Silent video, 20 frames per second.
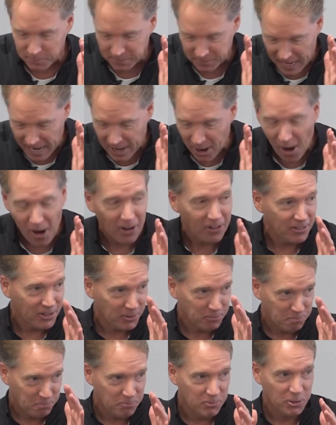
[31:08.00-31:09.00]
They are.
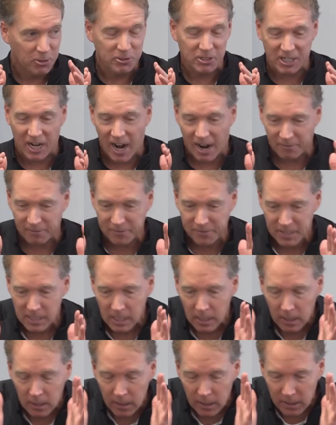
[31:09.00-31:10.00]
They're, you're tough.
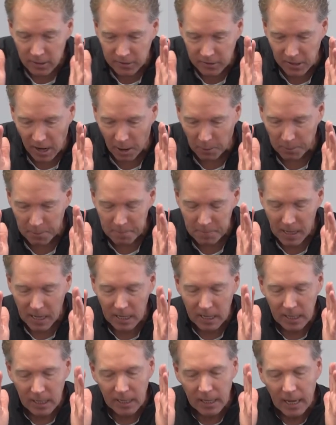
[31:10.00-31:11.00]
So,
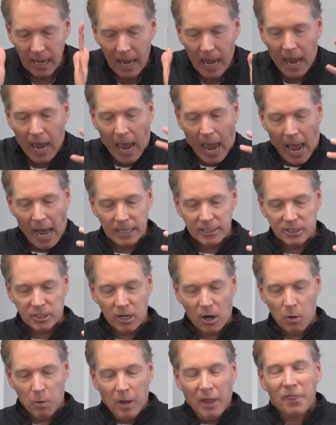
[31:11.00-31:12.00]
and
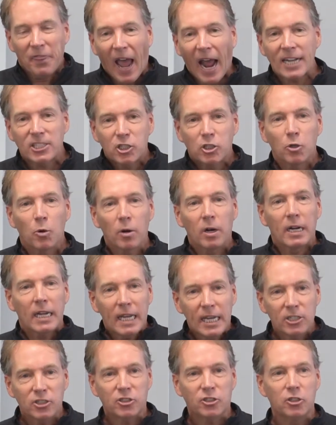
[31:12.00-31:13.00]
so that's your
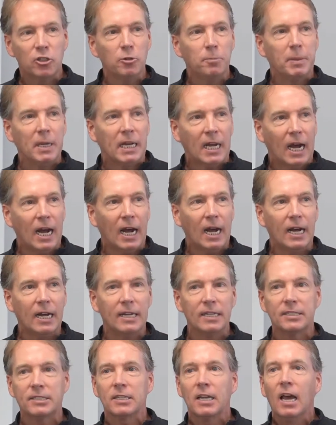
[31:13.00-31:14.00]
issue,
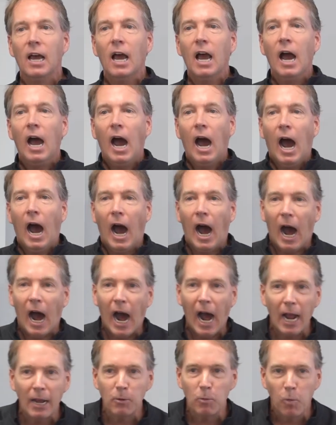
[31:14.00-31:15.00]
because
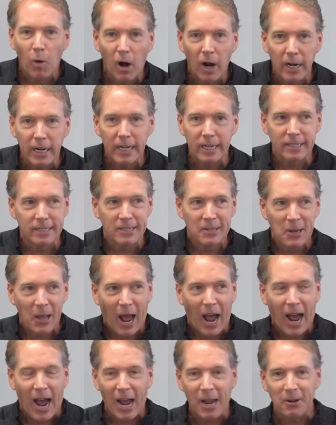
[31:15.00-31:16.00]
I want it.
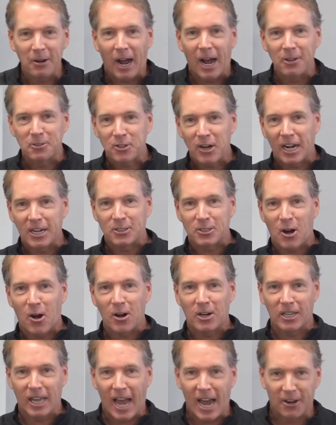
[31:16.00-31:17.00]
I, I'll try to
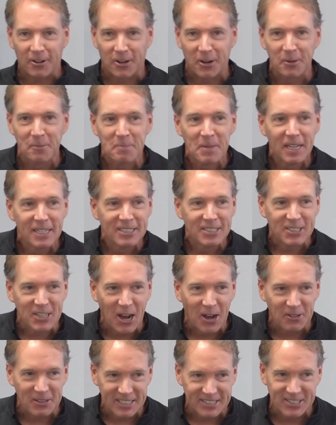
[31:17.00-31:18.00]
talk louder.
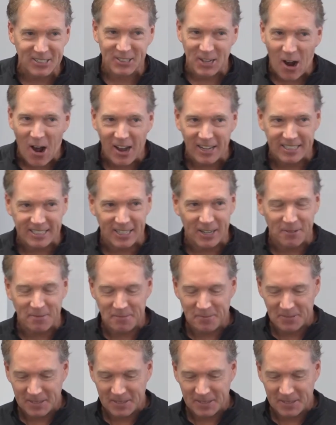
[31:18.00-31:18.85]
So this is awesome.